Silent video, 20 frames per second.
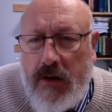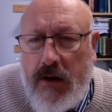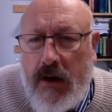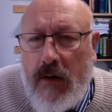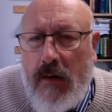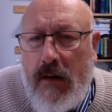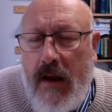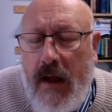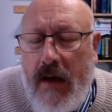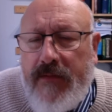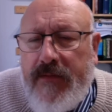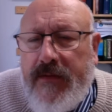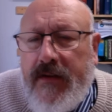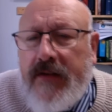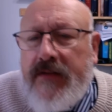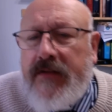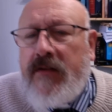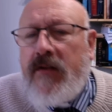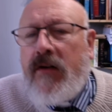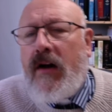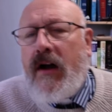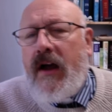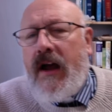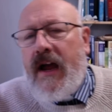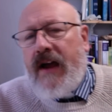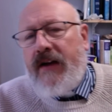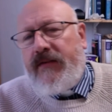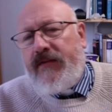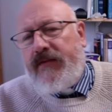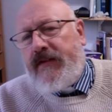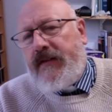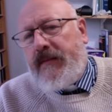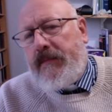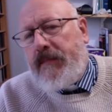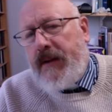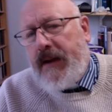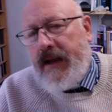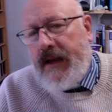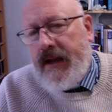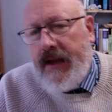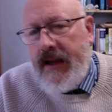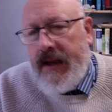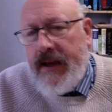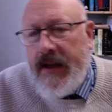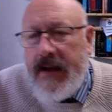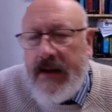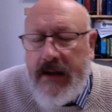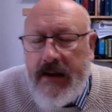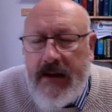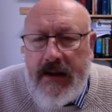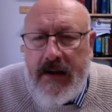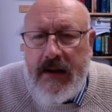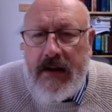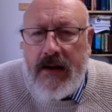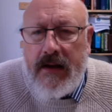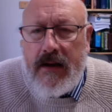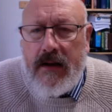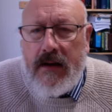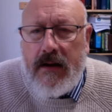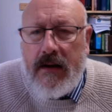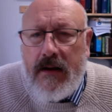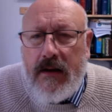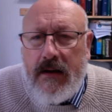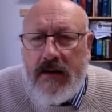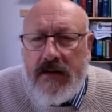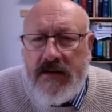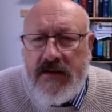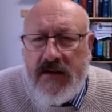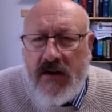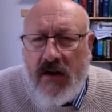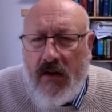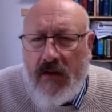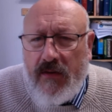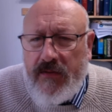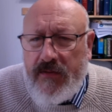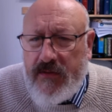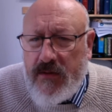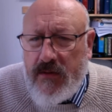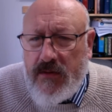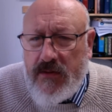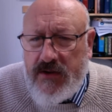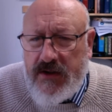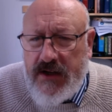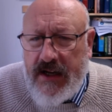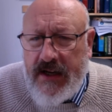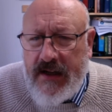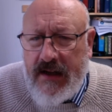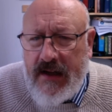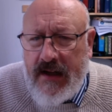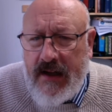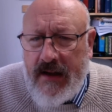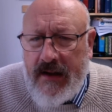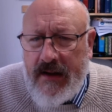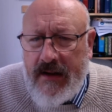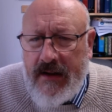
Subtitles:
you know, love does not have to be soft or gentle.